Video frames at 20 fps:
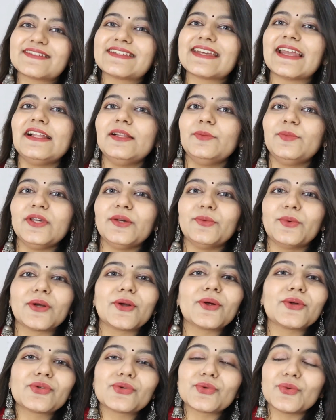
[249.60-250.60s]
tell me 1
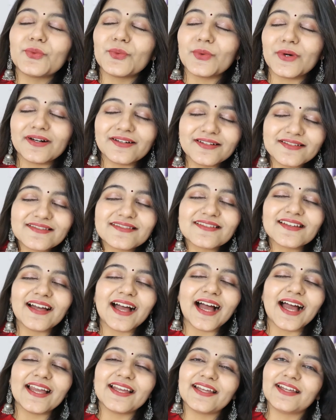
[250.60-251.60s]
or 2 words.
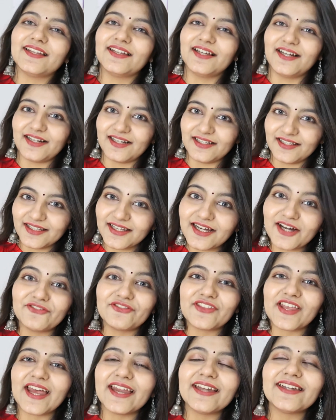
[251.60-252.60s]
I love
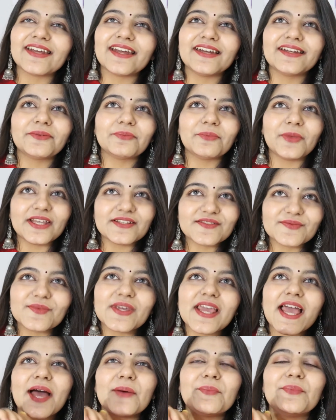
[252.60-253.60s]
that. It makes me
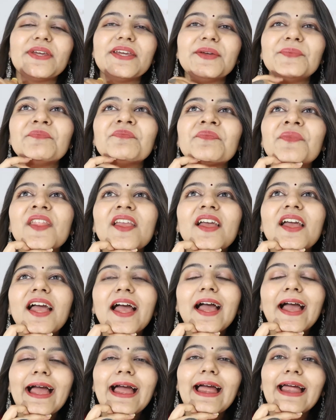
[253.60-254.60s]
happy.
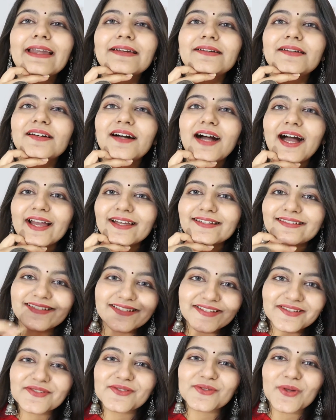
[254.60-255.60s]
And I
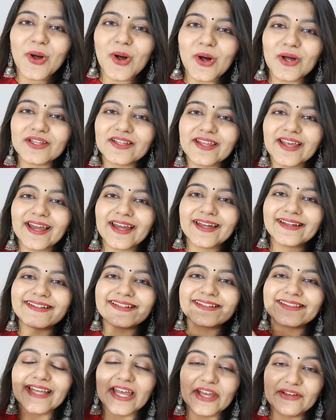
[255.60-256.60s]
just saw
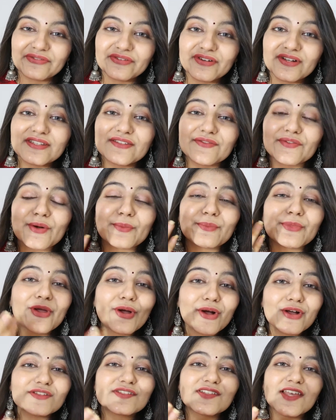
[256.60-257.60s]
that the efforts from
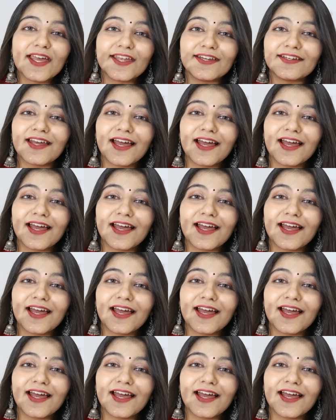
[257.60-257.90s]
your side